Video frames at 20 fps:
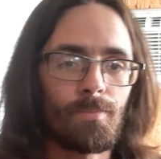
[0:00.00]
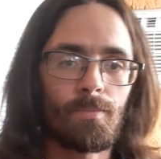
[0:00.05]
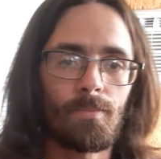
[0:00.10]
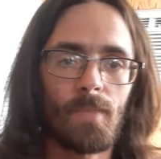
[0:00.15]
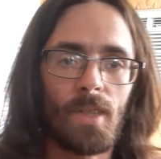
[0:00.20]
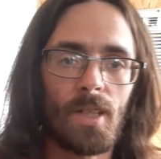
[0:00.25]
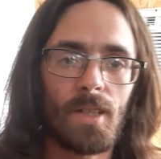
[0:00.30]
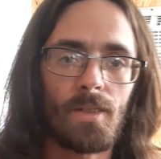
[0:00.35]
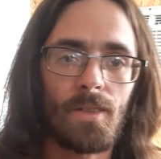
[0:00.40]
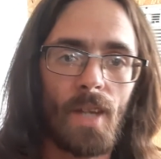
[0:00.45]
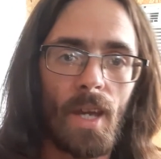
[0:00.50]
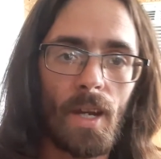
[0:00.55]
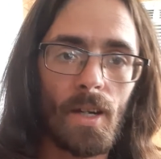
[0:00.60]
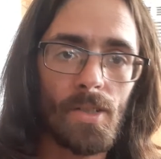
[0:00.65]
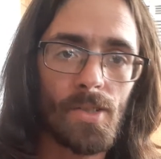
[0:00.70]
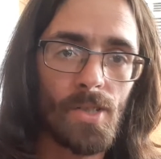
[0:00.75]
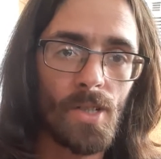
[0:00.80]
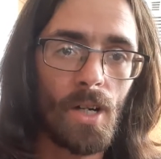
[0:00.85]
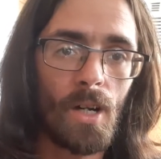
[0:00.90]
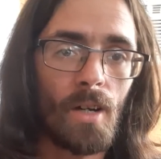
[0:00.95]
in
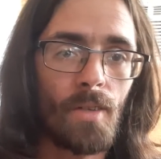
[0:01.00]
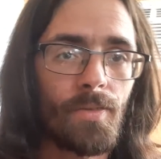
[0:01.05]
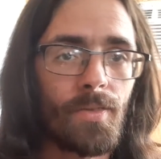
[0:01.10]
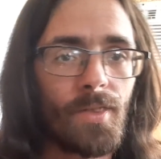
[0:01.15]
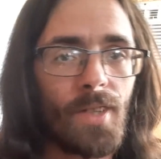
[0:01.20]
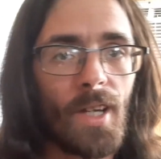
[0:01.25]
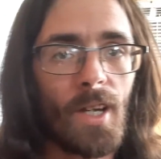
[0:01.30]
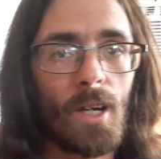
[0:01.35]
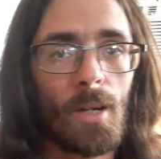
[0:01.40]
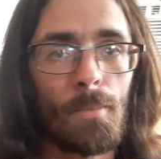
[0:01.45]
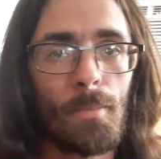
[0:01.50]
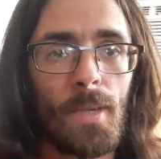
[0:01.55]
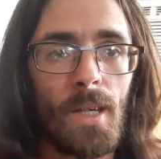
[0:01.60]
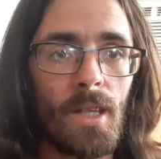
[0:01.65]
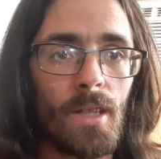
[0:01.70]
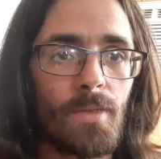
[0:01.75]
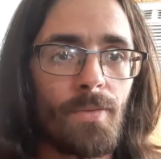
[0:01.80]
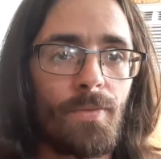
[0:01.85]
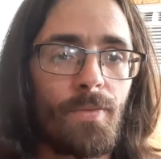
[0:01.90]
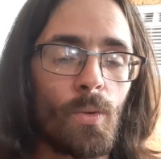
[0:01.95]
airsoft, they are
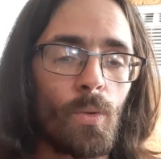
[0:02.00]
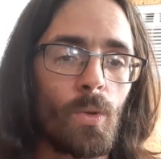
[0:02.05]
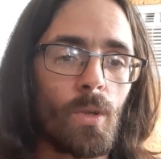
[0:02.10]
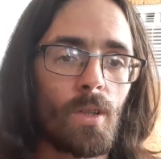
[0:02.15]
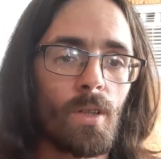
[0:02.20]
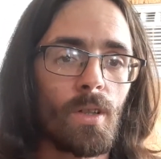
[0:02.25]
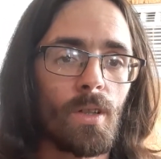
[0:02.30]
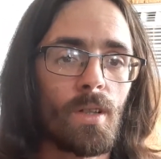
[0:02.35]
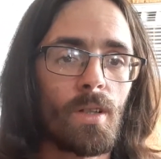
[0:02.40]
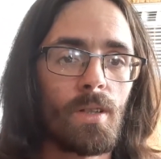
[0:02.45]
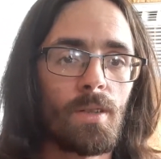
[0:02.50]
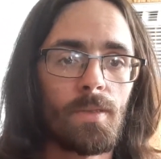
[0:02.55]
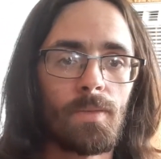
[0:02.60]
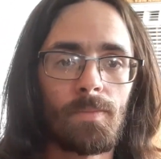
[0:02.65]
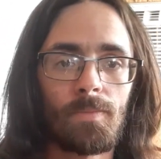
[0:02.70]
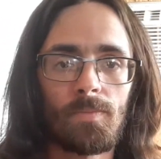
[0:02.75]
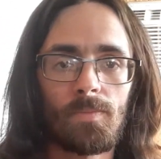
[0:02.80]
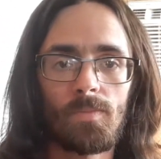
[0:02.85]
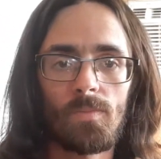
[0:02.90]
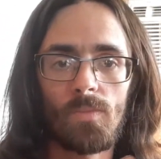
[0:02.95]
meant for
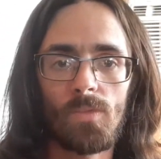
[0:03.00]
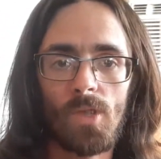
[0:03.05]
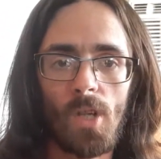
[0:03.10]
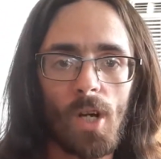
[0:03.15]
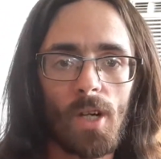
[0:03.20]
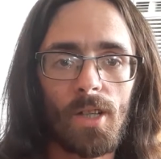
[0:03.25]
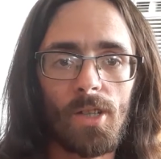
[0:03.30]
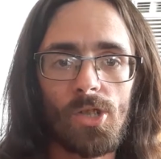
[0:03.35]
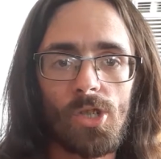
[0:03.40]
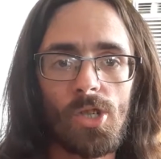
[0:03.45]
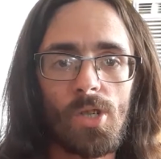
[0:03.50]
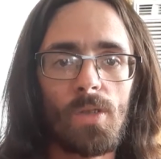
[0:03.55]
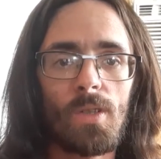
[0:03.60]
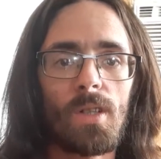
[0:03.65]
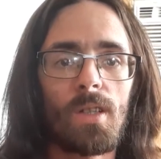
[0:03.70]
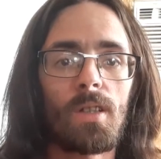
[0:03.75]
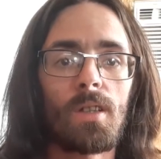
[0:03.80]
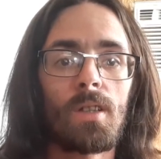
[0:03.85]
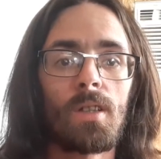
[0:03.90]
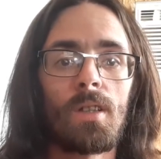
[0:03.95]
target
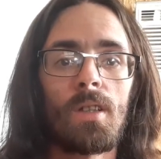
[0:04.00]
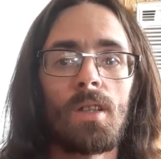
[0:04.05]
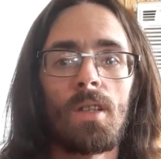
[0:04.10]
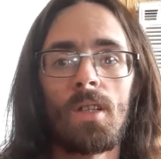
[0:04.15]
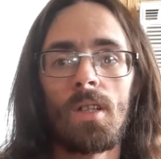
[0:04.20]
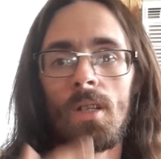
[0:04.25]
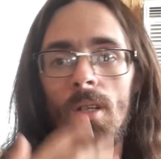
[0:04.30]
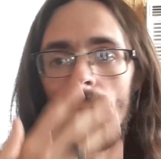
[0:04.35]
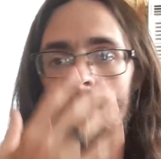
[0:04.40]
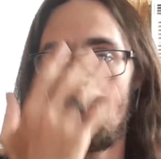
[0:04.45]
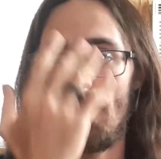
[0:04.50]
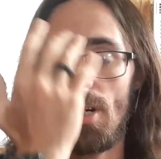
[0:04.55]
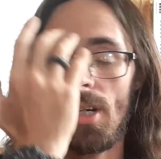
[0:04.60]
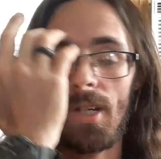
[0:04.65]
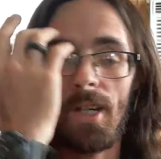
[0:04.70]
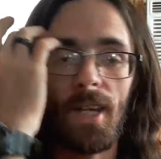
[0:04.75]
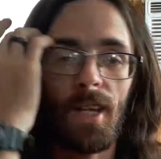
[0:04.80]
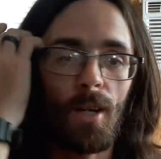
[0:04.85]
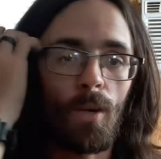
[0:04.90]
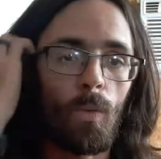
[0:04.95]
shooting,
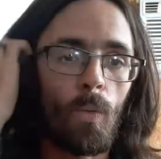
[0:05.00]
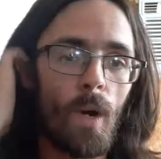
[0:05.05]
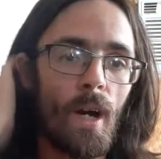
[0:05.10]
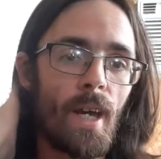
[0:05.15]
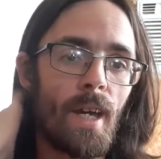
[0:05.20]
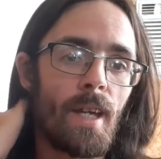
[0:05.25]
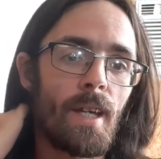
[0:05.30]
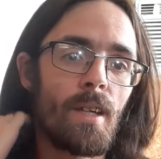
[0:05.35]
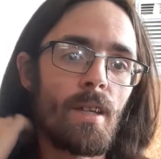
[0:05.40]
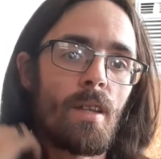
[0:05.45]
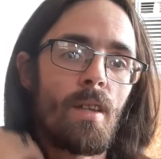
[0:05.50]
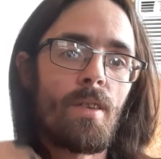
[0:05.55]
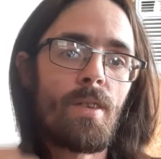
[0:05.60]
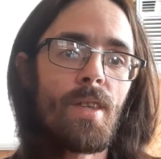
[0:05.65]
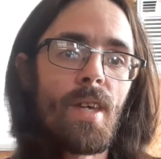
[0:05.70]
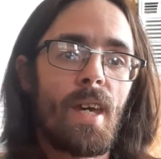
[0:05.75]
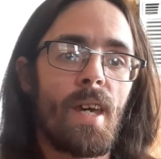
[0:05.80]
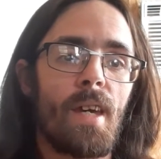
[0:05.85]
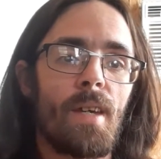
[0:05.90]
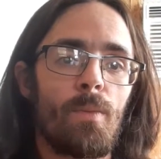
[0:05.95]
but in a way
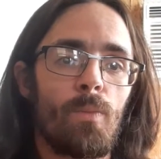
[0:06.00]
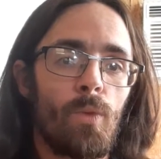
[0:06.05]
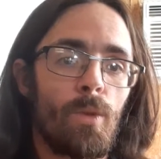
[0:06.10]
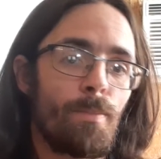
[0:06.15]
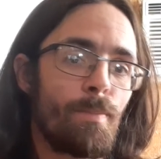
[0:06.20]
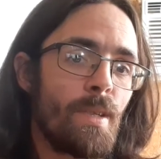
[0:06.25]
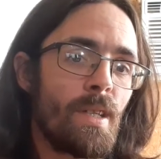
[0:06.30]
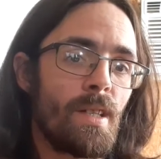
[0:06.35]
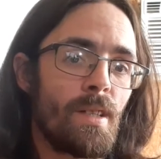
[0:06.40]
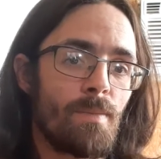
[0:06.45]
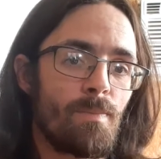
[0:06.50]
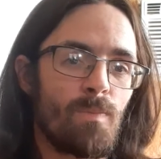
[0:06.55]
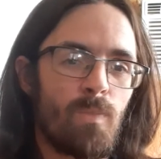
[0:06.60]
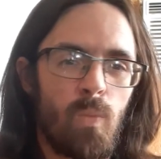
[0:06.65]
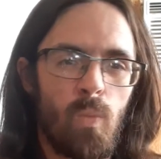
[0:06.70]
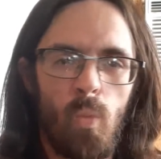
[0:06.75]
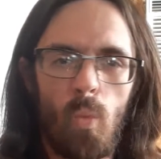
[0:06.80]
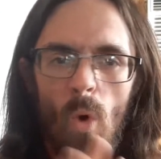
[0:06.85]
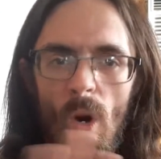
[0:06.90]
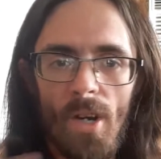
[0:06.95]
that would be
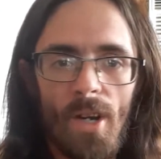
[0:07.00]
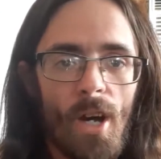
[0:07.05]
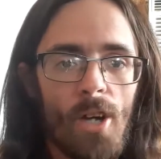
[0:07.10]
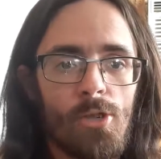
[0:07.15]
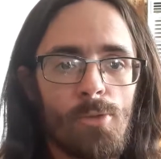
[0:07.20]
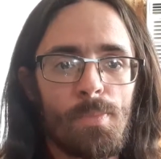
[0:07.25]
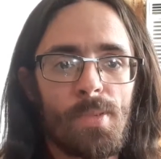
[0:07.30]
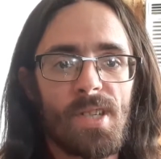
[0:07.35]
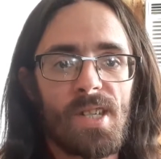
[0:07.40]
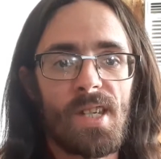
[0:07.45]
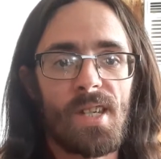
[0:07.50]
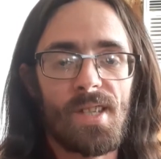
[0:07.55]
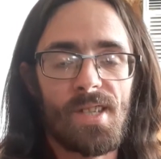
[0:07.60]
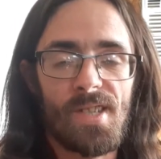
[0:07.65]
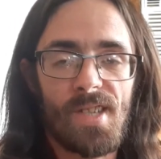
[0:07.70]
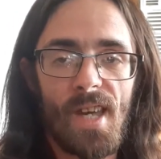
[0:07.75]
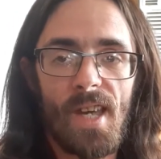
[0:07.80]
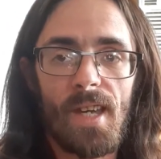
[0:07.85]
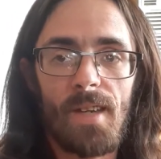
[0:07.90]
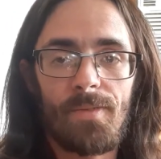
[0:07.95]
100%
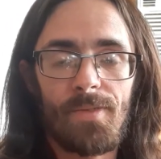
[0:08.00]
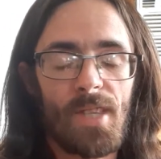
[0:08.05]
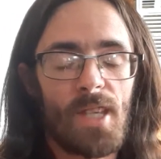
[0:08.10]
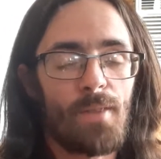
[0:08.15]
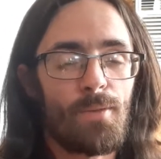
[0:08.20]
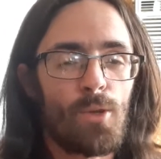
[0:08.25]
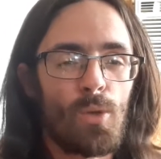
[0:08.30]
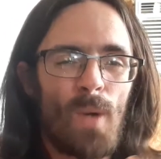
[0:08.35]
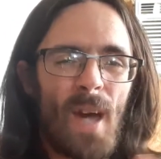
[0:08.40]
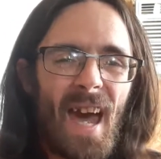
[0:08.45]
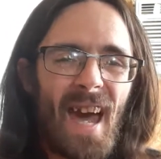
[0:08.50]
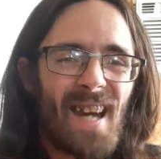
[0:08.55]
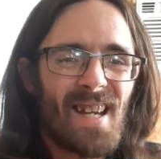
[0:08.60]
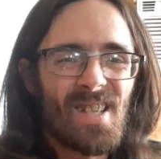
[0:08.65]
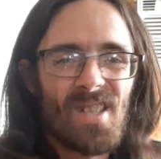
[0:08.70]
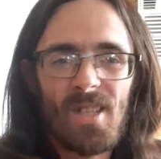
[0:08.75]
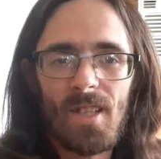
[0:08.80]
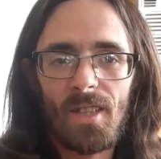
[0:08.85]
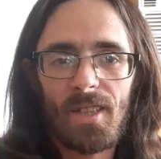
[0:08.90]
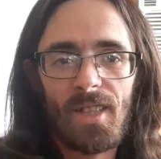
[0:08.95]
safe, that if you
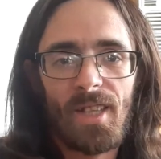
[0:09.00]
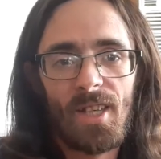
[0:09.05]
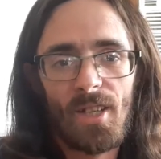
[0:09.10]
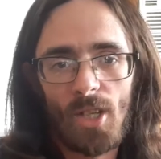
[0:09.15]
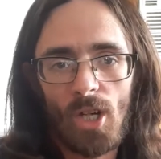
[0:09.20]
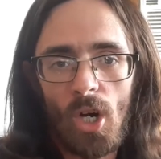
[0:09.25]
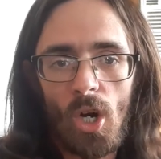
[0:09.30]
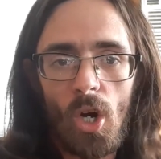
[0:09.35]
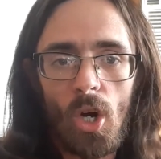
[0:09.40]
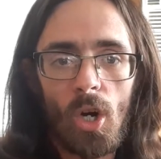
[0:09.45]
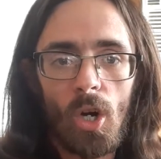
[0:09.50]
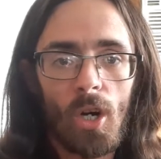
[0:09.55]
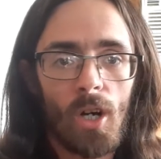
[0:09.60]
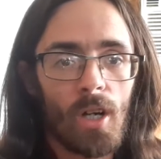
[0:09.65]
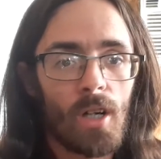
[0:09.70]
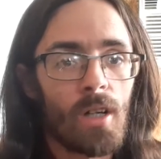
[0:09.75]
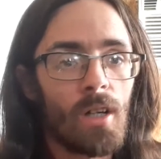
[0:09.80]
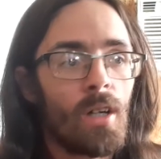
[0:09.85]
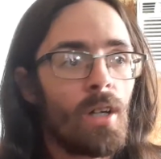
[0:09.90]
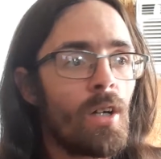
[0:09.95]
accidentally hit a
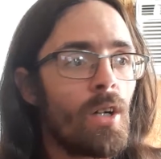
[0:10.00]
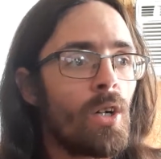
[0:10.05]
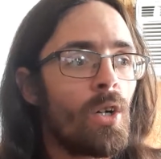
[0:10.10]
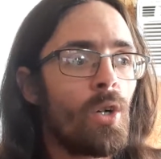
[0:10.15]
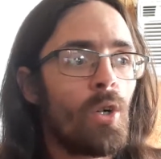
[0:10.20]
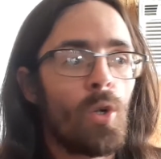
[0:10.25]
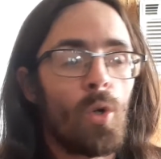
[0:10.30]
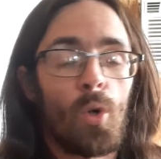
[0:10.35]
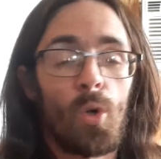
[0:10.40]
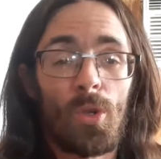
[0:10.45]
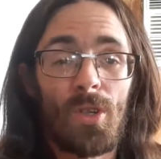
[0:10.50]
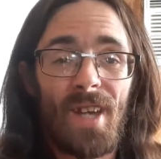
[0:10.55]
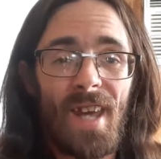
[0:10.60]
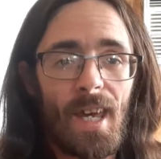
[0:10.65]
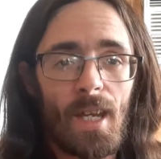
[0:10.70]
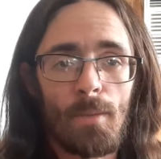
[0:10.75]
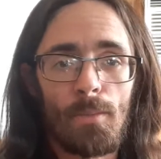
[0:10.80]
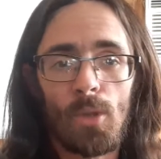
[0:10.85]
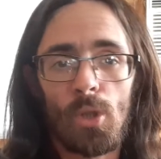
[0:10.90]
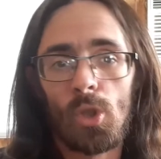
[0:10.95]
car or an
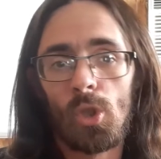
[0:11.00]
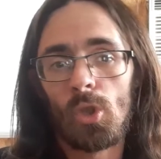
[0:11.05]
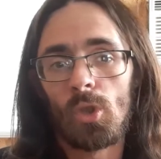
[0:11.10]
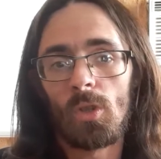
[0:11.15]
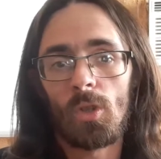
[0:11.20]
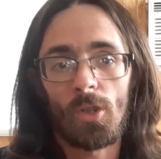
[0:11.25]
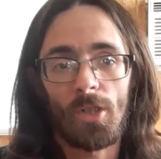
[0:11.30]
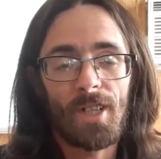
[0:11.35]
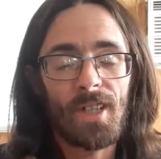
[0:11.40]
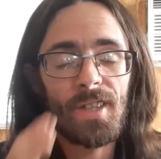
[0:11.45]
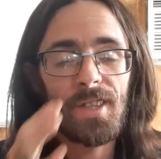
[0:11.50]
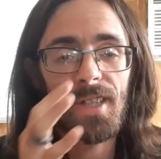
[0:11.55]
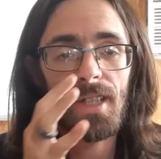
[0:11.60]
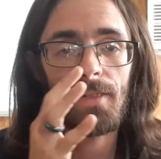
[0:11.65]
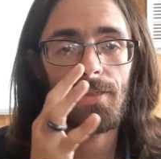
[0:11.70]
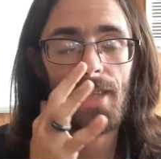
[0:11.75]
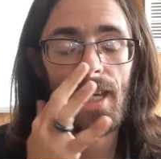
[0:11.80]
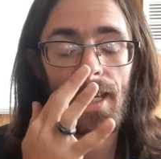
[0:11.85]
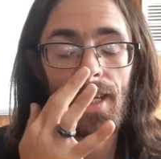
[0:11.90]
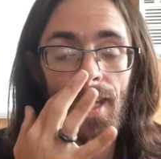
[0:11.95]
animal or anything
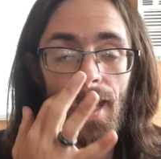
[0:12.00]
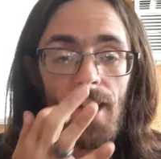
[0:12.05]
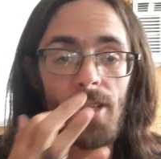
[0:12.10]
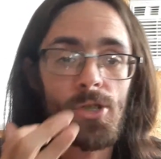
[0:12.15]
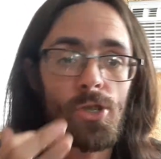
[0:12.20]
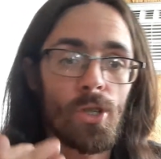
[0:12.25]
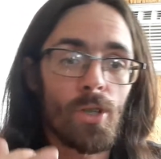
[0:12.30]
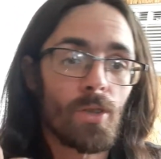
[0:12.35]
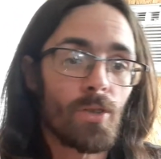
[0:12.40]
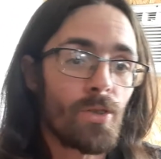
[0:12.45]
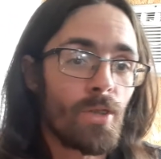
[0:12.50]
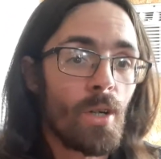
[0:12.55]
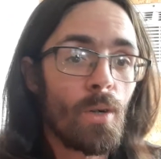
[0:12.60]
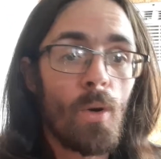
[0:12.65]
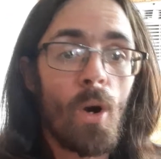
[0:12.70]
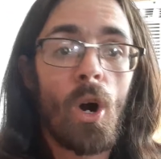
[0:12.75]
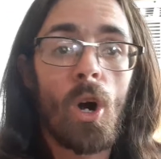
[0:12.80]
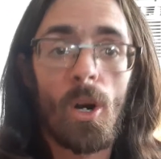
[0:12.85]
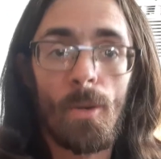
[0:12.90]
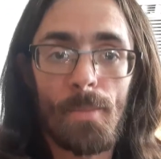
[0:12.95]
of that nature, no
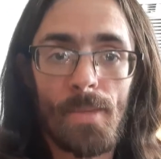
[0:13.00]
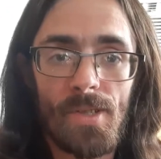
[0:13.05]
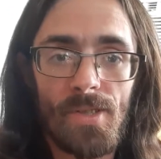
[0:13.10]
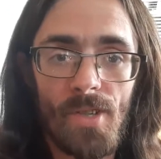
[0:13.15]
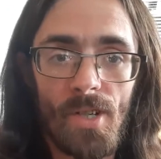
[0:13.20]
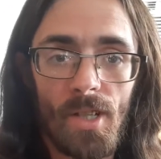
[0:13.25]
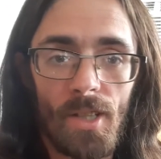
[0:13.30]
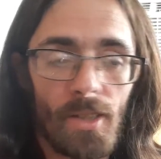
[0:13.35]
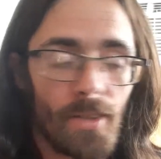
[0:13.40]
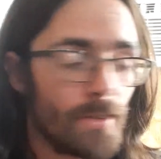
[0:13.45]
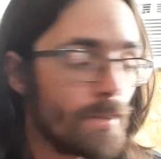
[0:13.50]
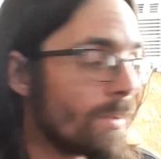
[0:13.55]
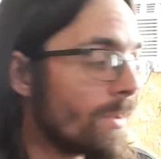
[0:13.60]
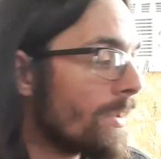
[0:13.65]
harm is done.